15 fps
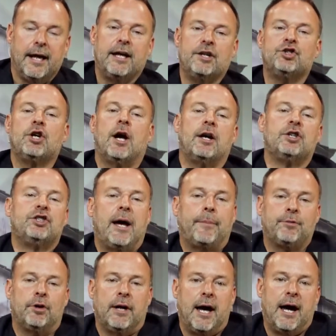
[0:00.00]
In John
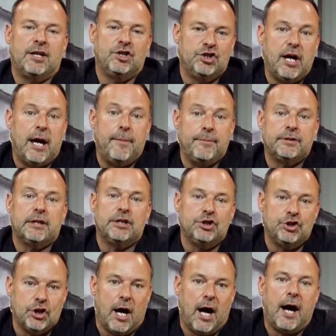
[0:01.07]
chapter 9, James
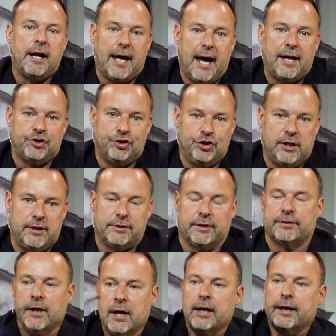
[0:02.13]
and John asked
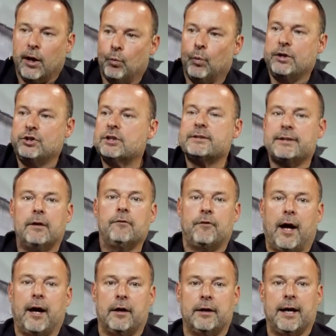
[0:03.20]
Jesus, can we just send
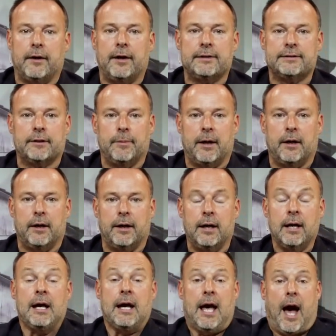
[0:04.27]
fire down on Samaria?